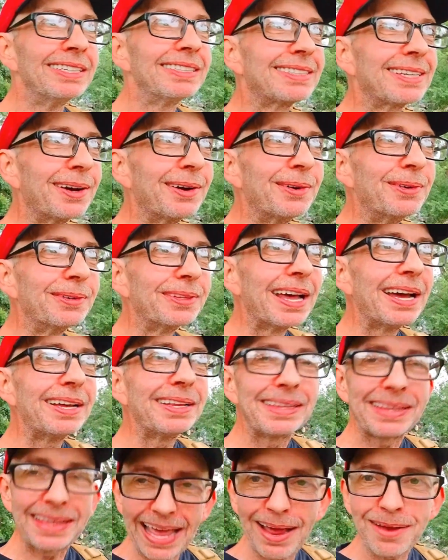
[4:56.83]
So
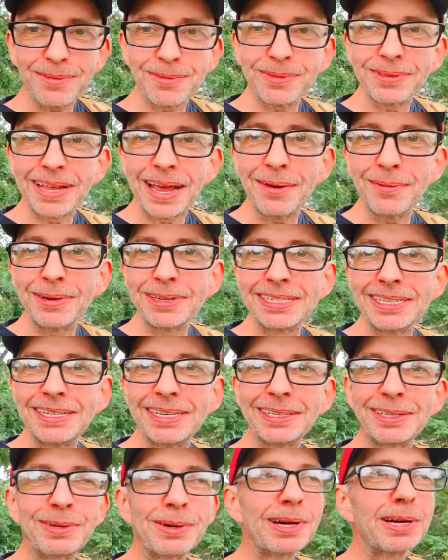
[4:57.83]
that was
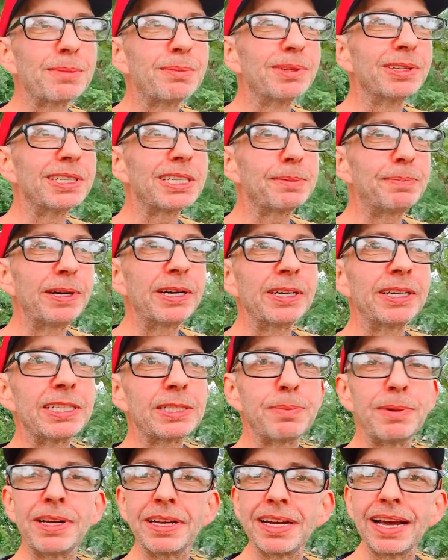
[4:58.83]
an incredible
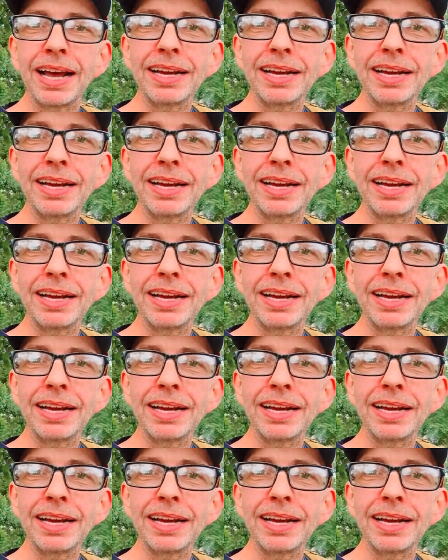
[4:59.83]
experience, but